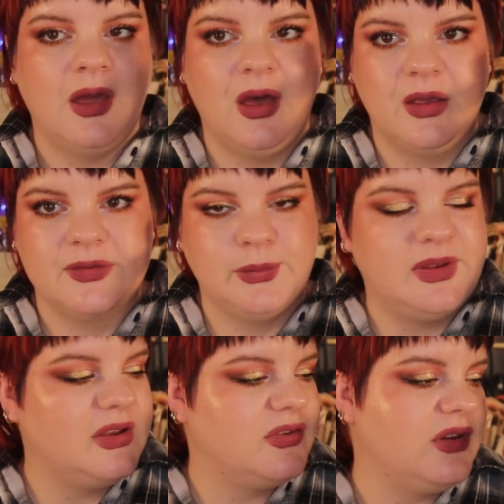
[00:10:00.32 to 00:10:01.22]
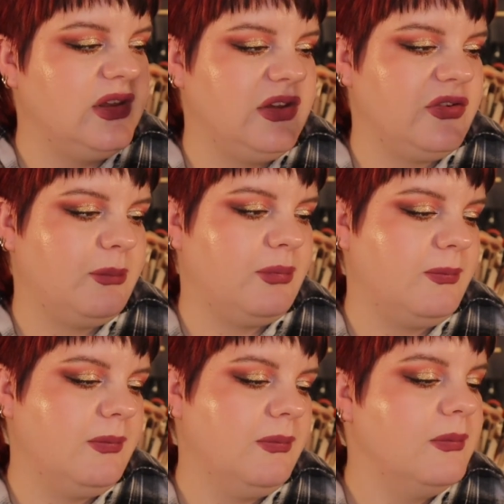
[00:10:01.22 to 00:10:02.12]
a Swedish niche
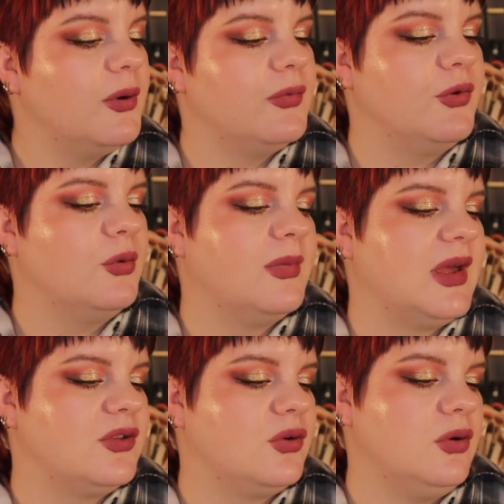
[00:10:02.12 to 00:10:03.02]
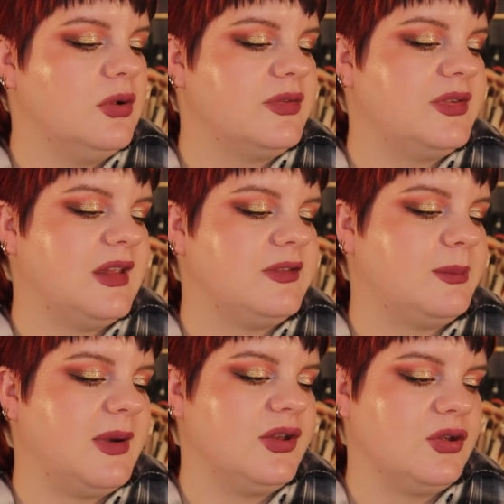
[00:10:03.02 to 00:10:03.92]
perfume brand called Scents
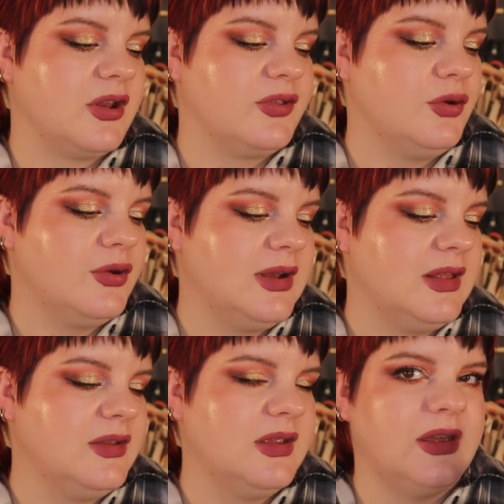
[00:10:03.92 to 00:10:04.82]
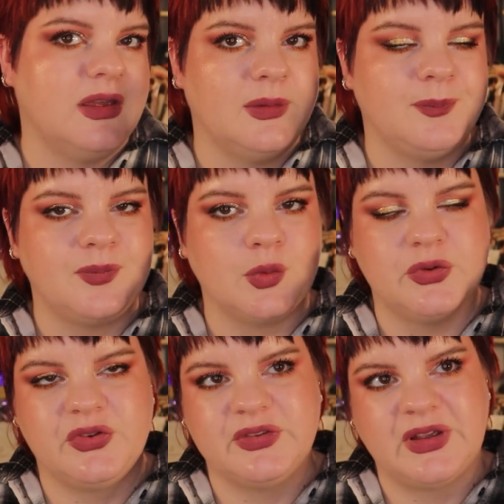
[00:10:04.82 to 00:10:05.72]
by Norra Norrland,
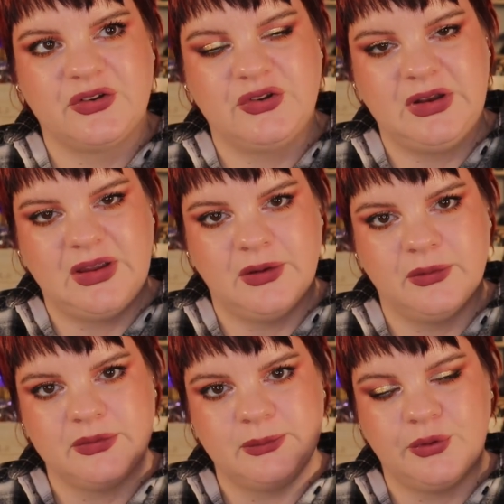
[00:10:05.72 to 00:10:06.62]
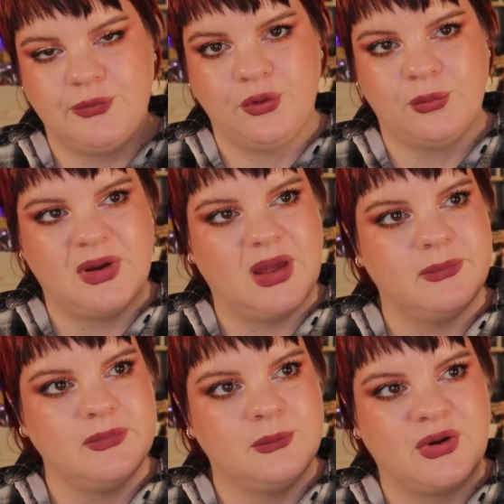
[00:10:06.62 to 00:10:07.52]
which is actually a perfume
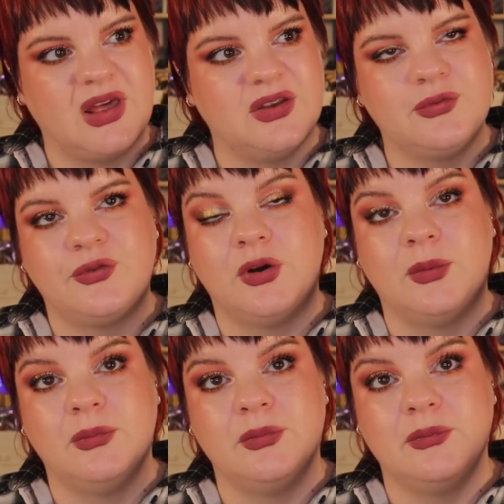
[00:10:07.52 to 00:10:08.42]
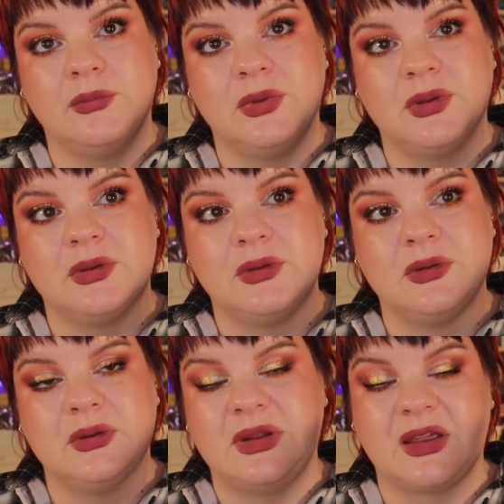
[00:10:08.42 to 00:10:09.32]
brand from
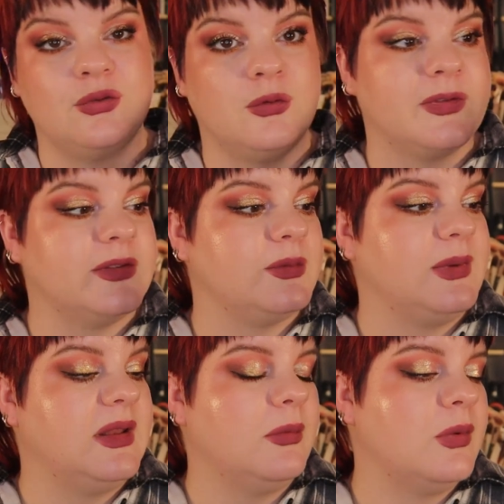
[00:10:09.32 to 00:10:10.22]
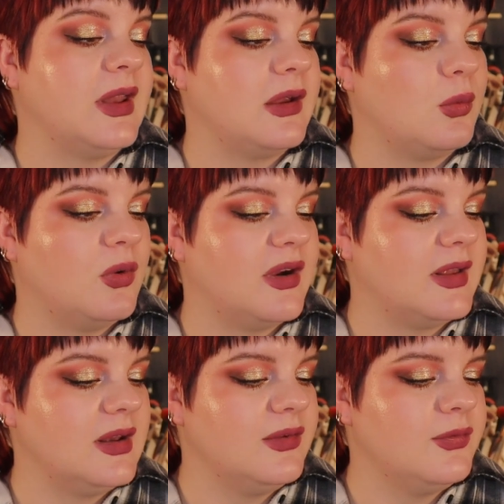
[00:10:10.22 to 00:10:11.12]
like northern Sweden, where
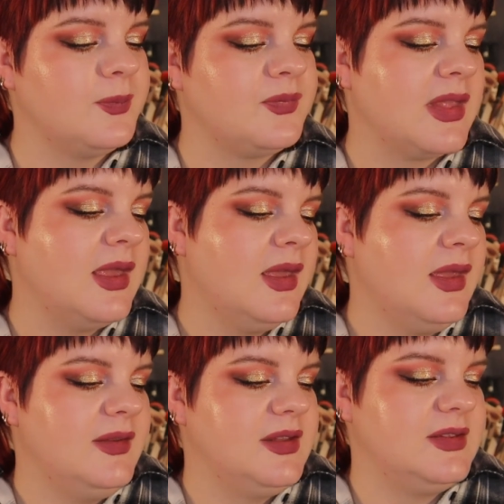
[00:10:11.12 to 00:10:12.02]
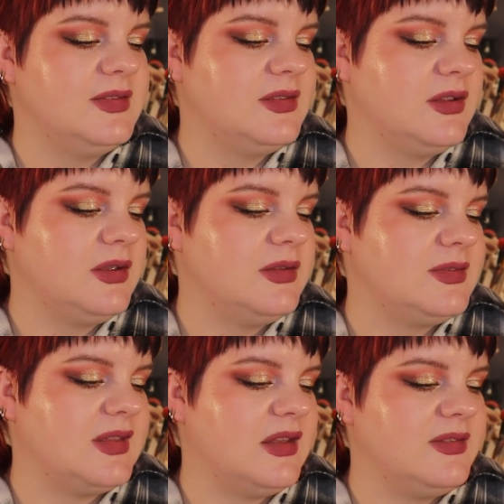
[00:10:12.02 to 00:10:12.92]
I live. This is the
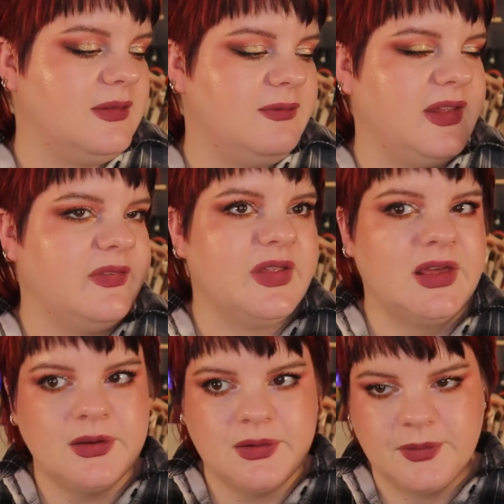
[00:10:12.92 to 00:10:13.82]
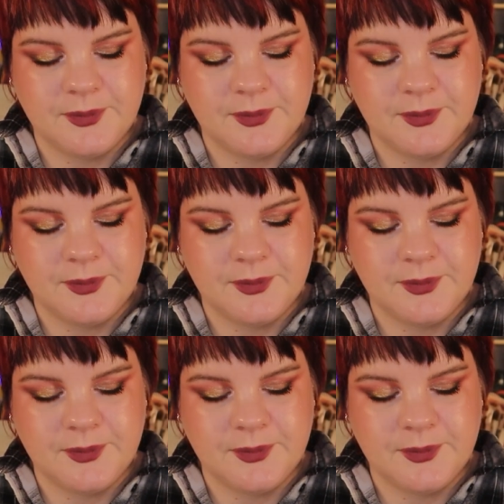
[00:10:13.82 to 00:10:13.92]
scent Viddar,